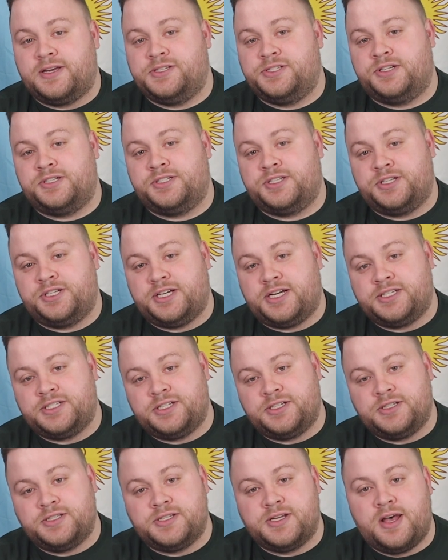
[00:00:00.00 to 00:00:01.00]
because your
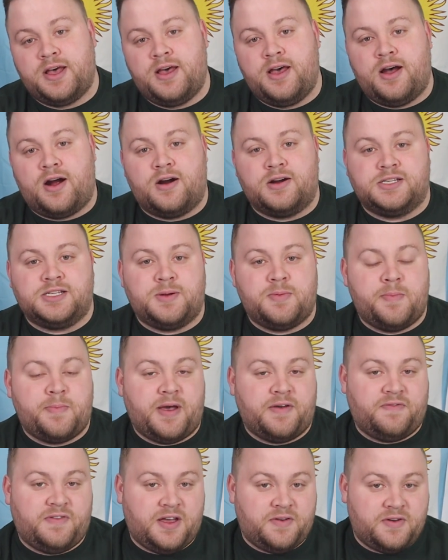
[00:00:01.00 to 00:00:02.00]
suggestions are some of
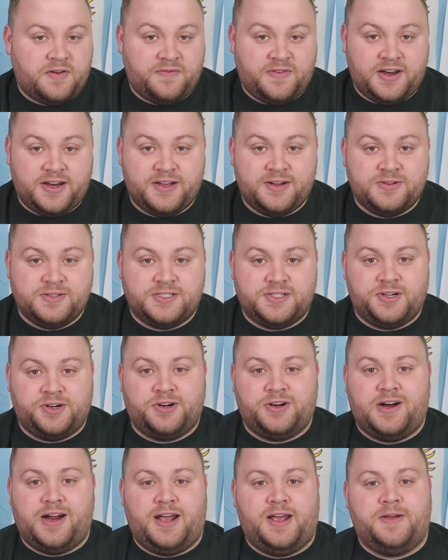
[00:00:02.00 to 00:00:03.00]
my favorite videos to
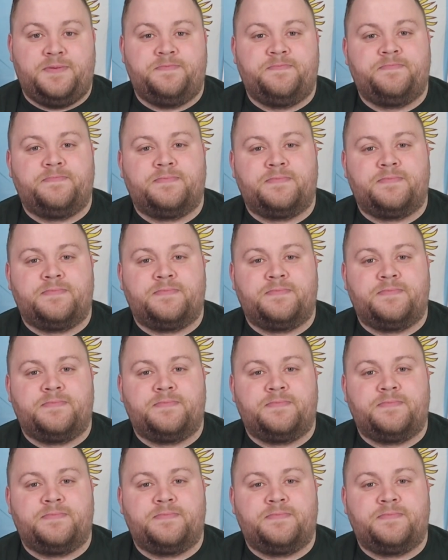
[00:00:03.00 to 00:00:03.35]
create.